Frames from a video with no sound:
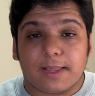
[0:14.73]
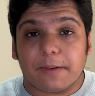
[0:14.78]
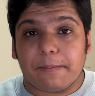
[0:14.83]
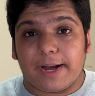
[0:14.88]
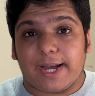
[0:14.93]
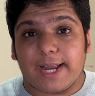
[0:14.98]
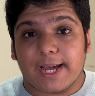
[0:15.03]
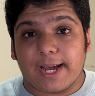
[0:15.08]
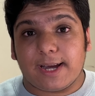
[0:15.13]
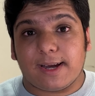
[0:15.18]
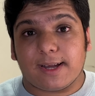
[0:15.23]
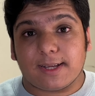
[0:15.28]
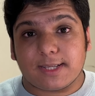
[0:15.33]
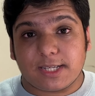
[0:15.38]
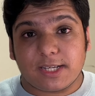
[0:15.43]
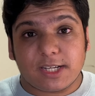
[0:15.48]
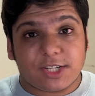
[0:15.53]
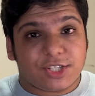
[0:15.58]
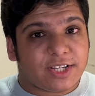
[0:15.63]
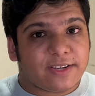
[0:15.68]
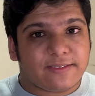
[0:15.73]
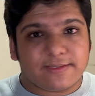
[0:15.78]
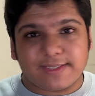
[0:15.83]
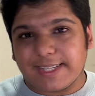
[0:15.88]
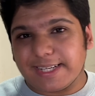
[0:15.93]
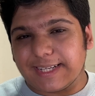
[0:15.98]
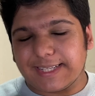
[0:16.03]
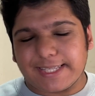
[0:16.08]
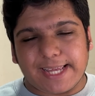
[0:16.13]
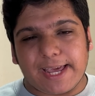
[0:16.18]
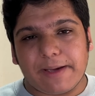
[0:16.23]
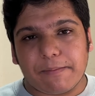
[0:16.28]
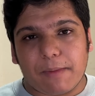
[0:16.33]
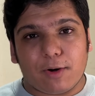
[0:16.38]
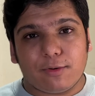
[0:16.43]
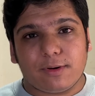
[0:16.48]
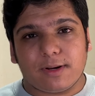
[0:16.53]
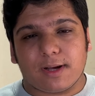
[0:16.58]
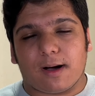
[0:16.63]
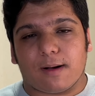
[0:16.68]
The MedTech industry achieves these same
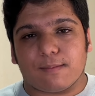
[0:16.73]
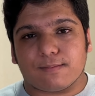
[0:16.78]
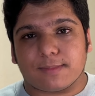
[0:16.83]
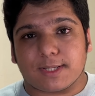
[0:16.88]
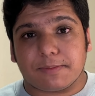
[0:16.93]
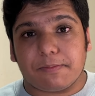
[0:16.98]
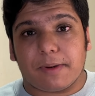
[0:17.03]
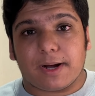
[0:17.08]
outcomes,